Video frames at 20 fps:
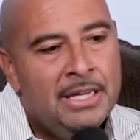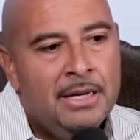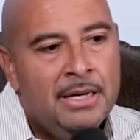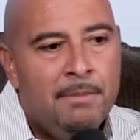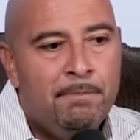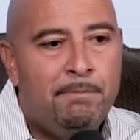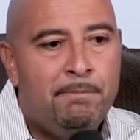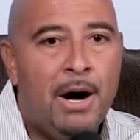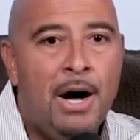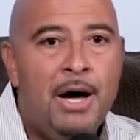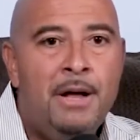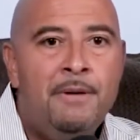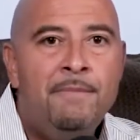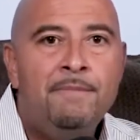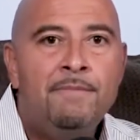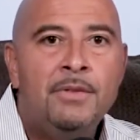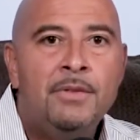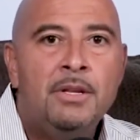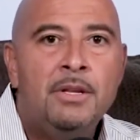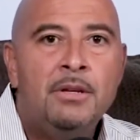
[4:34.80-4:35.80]
But
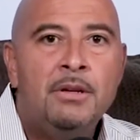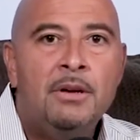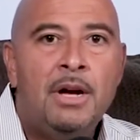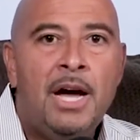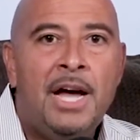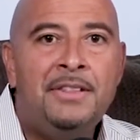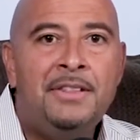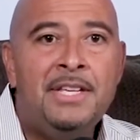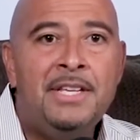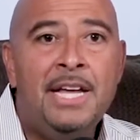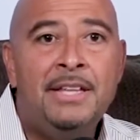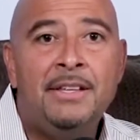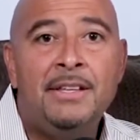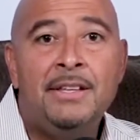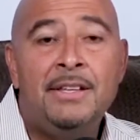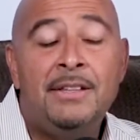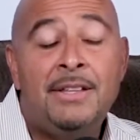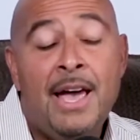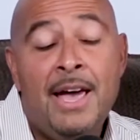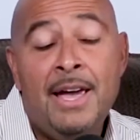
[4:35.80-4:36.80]
at the end of the
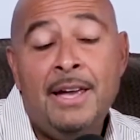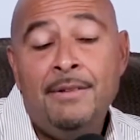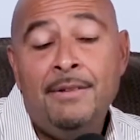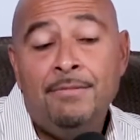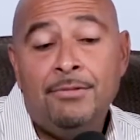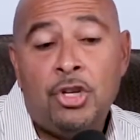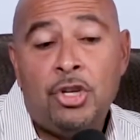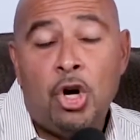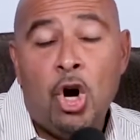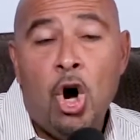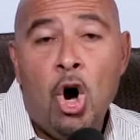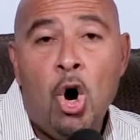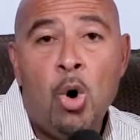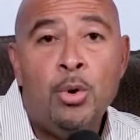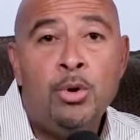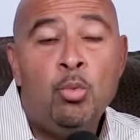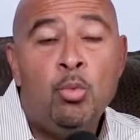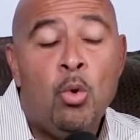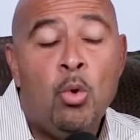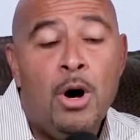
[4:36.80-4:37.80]
day, they're 0
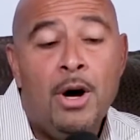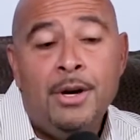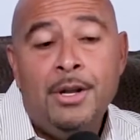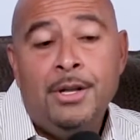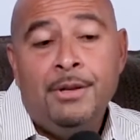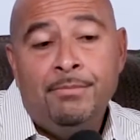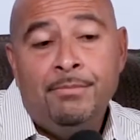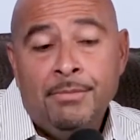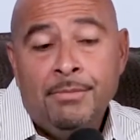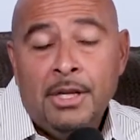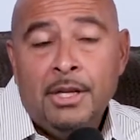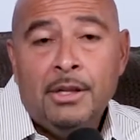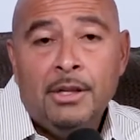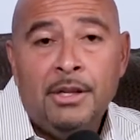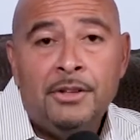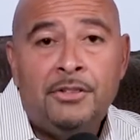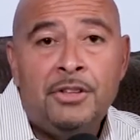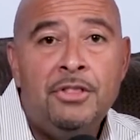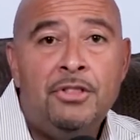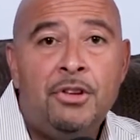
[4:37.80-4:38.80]
1. And
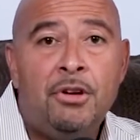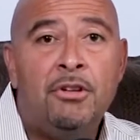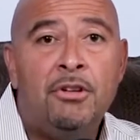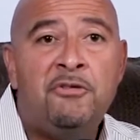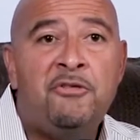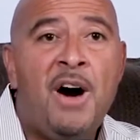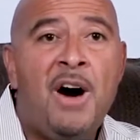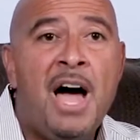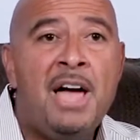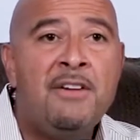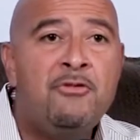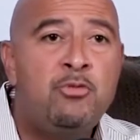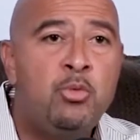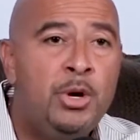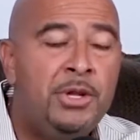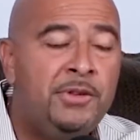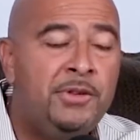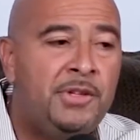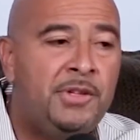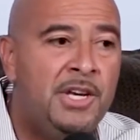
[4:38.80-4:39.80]
listen, they're a five
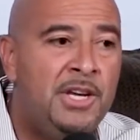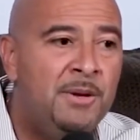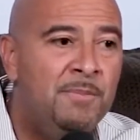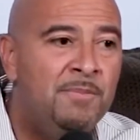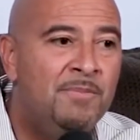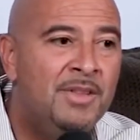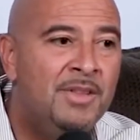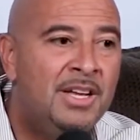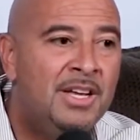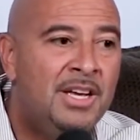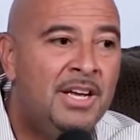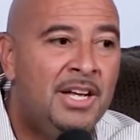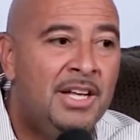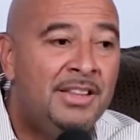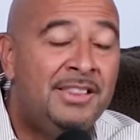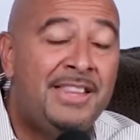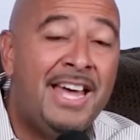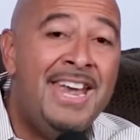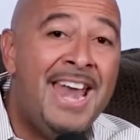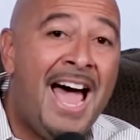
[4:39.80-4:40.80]
win team.
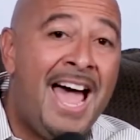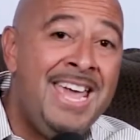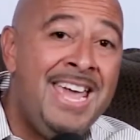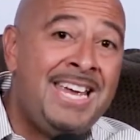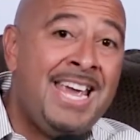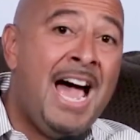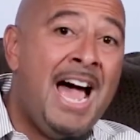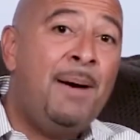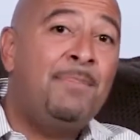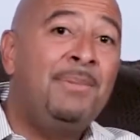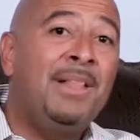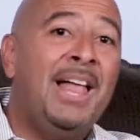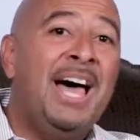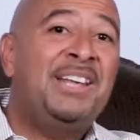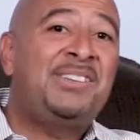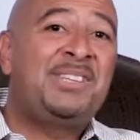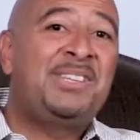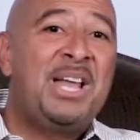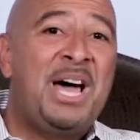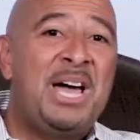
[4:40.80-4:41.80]
The nightcap
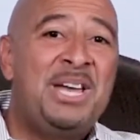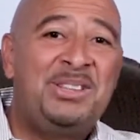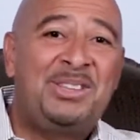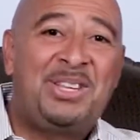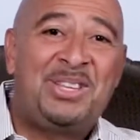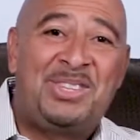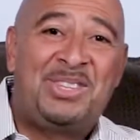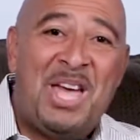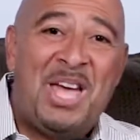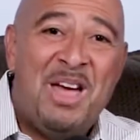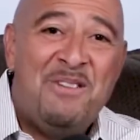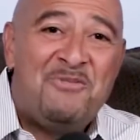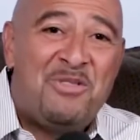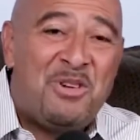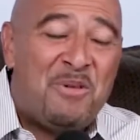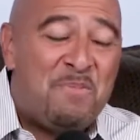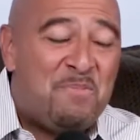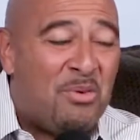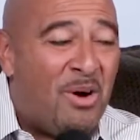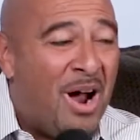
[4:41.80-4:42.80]
last night, the Denver
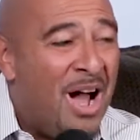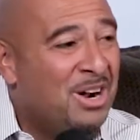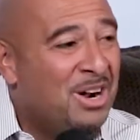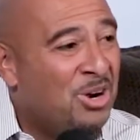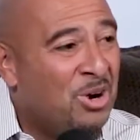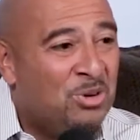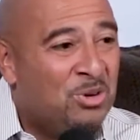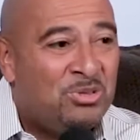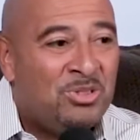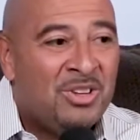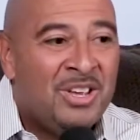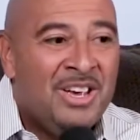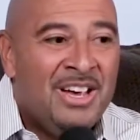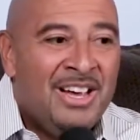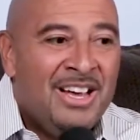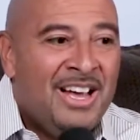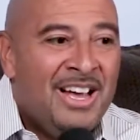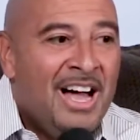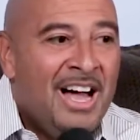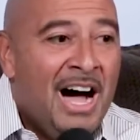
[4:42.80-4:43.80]
Broncos.
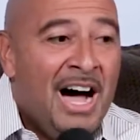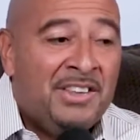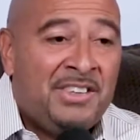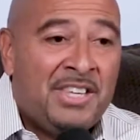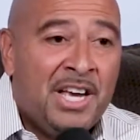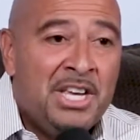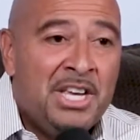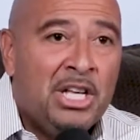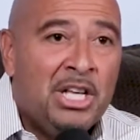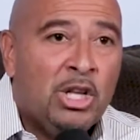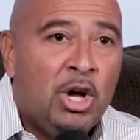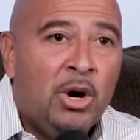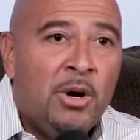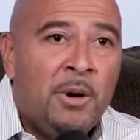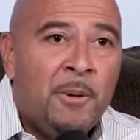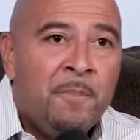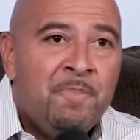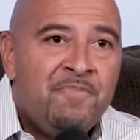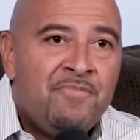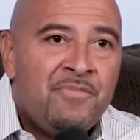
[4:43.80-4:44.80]
I'll tell you, look,
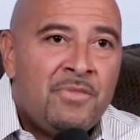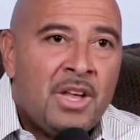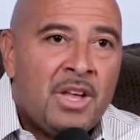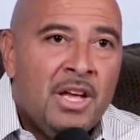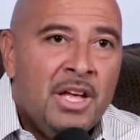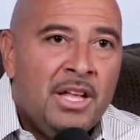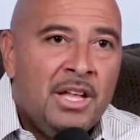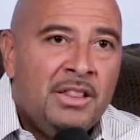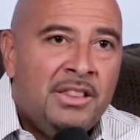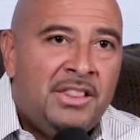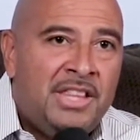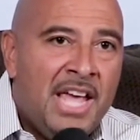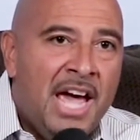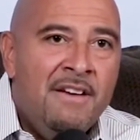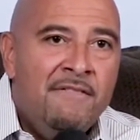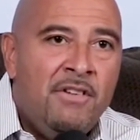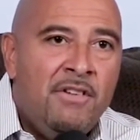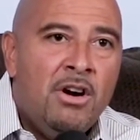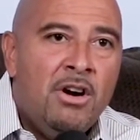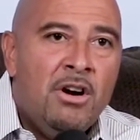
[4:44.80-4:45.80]

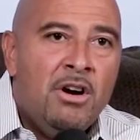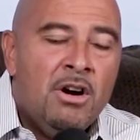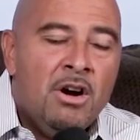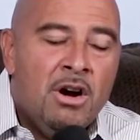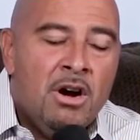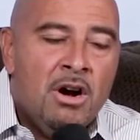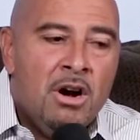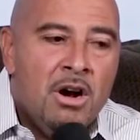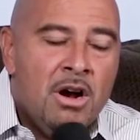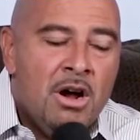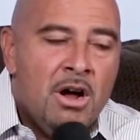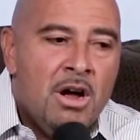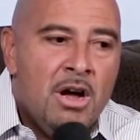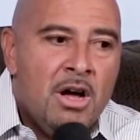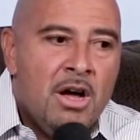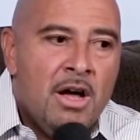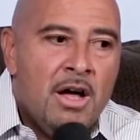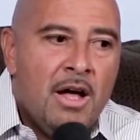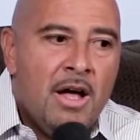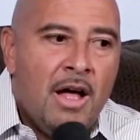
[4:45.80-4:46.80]
Denver
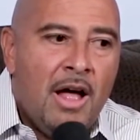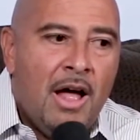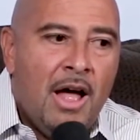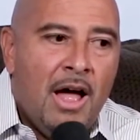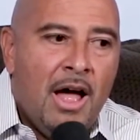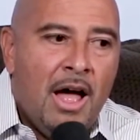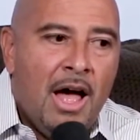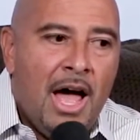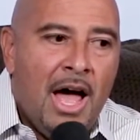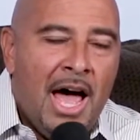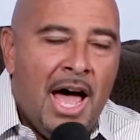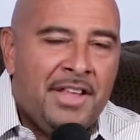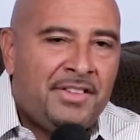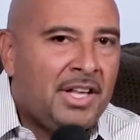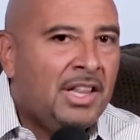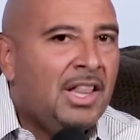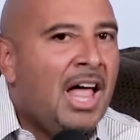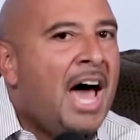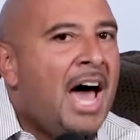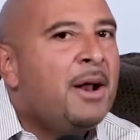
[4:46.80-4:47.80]
has a
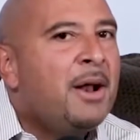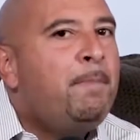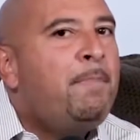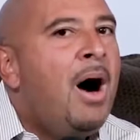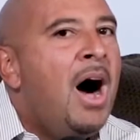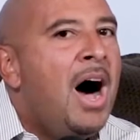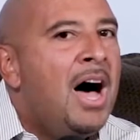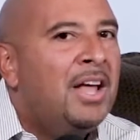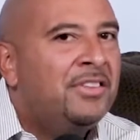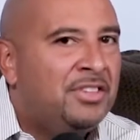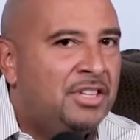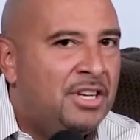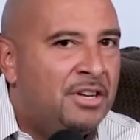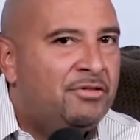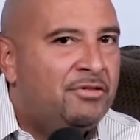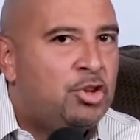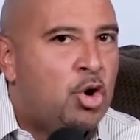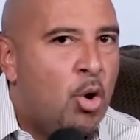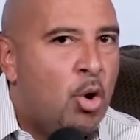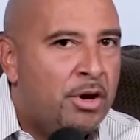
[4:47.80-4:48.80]
lot of positives
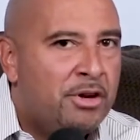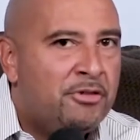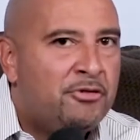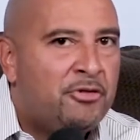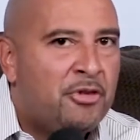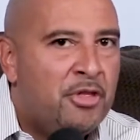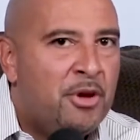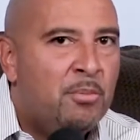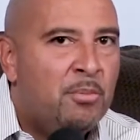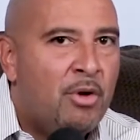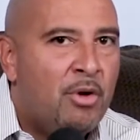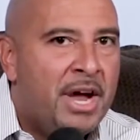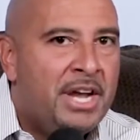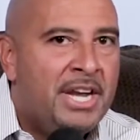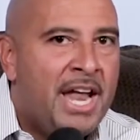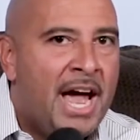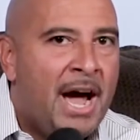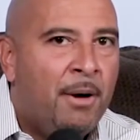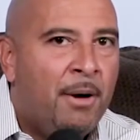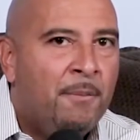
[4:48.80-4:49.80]
going for them right
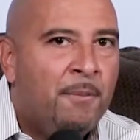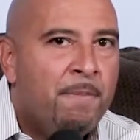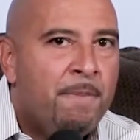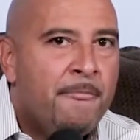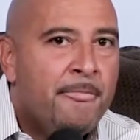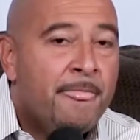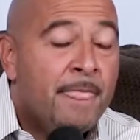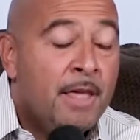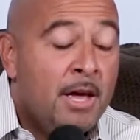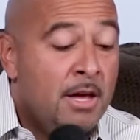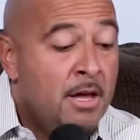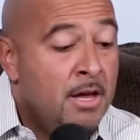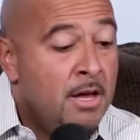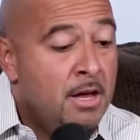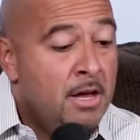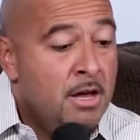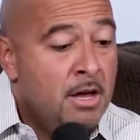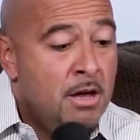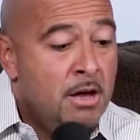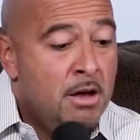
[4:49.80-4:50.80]
now.
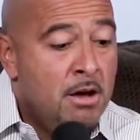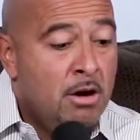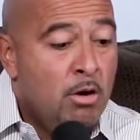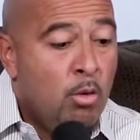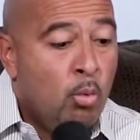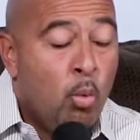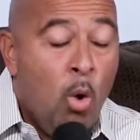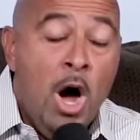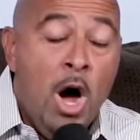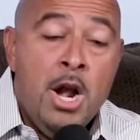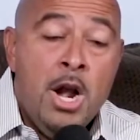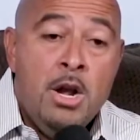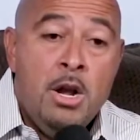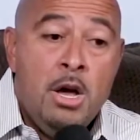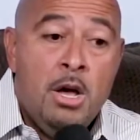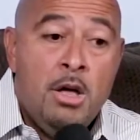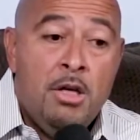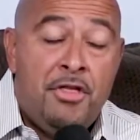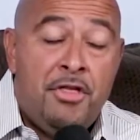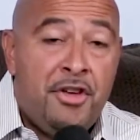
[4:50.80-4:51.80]
One,
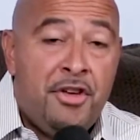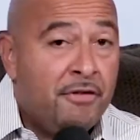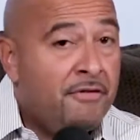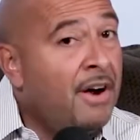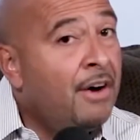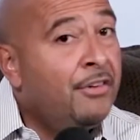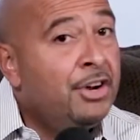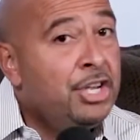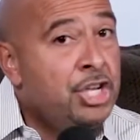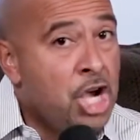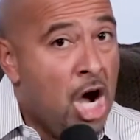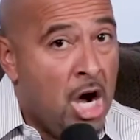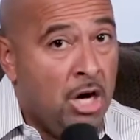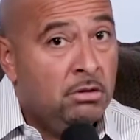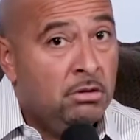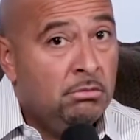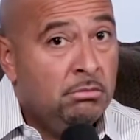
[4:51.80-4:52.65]
they're very young.